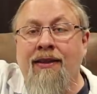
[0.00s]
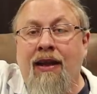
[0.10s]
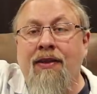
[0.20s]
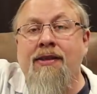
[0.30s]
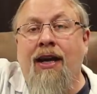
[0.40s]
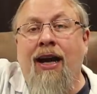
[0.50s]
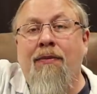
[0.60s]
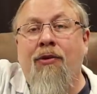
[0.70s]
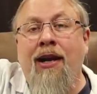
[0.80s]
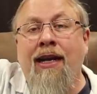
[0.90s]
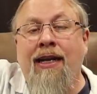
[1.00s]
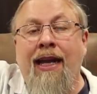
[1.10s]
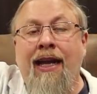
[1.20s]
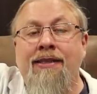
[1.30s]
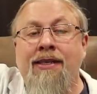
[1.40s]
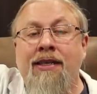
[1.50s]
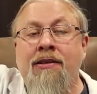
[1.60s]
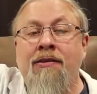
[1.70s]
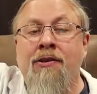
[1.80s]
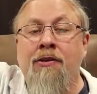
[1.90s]
Now, this upgraded A C
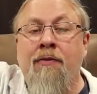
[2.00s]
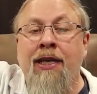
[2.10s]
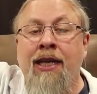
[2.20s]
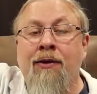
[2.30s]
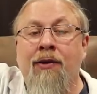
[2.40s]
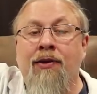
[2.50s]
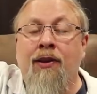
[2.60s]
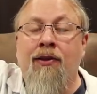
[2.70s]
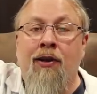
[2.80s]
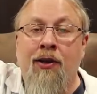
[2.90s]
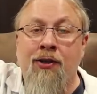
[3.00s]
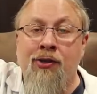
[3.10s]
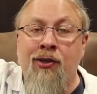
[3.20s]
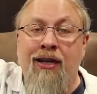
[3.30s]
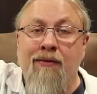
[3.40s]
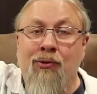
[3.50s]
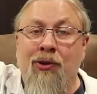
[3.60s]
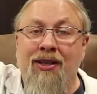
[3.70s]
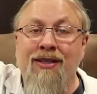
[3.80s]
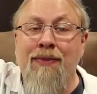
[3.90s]
two hundred P with a larger and
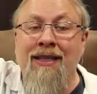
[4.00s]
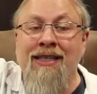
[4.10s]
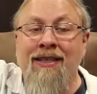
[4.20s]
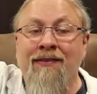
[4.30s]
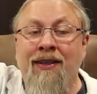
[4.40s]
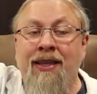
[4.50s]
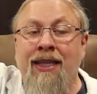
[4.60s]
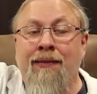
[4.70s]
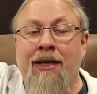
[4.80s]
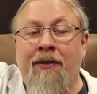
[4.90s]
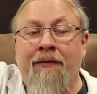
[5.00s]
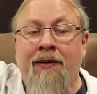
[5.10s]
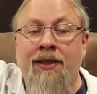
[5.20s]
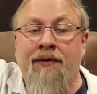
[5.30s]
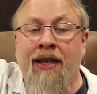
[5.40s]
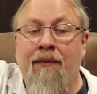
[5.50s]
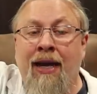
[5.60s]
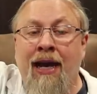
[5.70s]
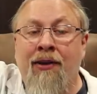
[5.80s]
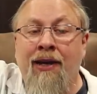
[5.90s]
more expensive lithium iron phosphate
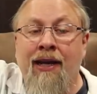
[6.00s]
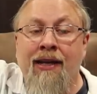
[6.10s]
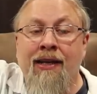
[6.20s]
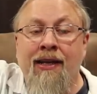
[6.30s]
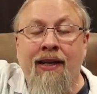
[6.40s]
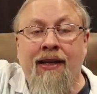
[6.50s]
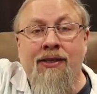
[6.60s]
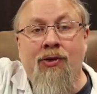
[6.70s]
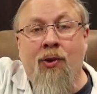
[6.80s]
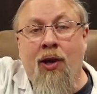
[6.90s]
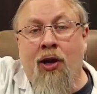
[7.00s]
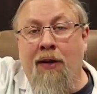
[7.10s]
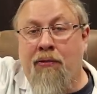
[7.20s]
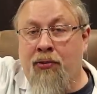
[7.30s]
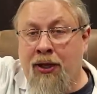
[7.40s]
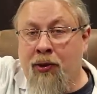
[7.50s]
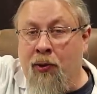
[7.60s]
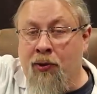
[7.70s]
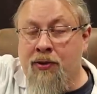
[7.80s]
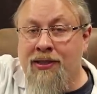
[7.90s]
battery is going on
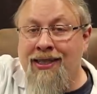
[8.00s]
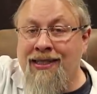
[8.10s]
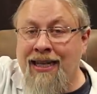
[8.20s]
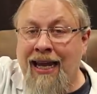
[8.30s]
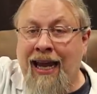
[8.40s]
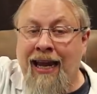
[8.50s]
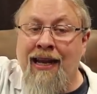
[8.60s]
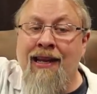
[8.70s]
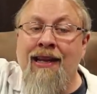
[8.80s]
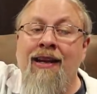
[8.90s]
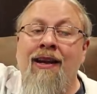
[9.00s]
pre-order today,